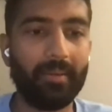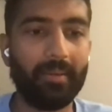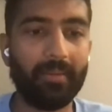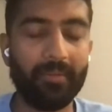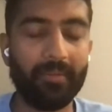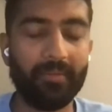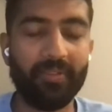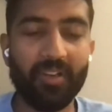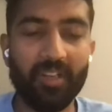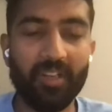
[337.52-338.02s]

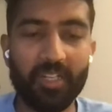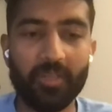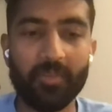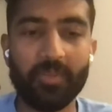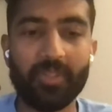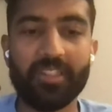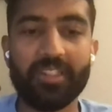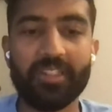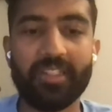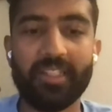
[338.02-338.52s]
worked
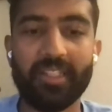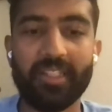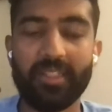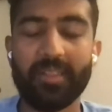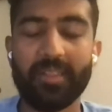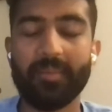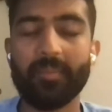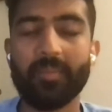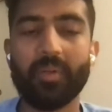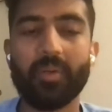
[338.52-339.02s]
with the
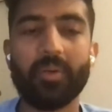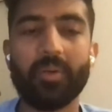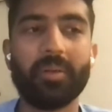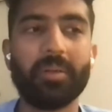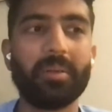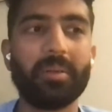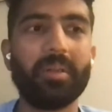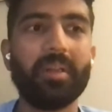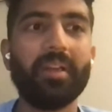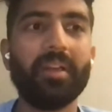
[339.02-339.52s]
team
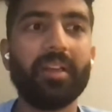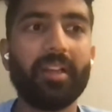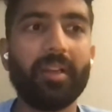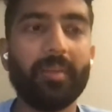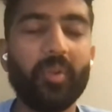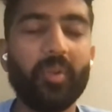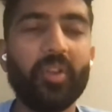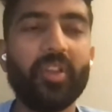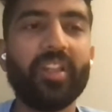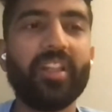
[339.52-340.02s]
or
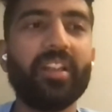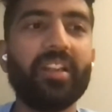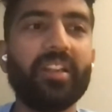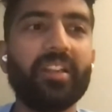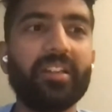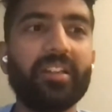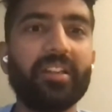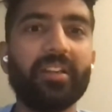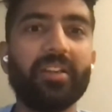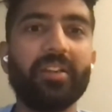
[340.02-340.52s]

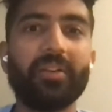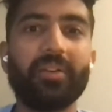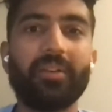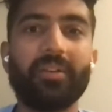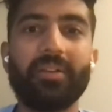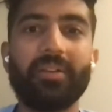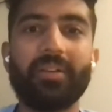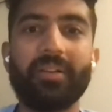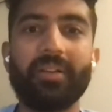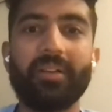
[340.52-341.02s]
communicated
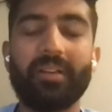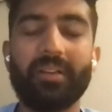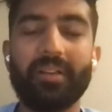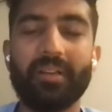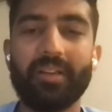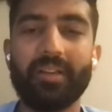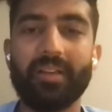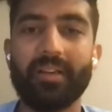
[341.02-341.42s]
or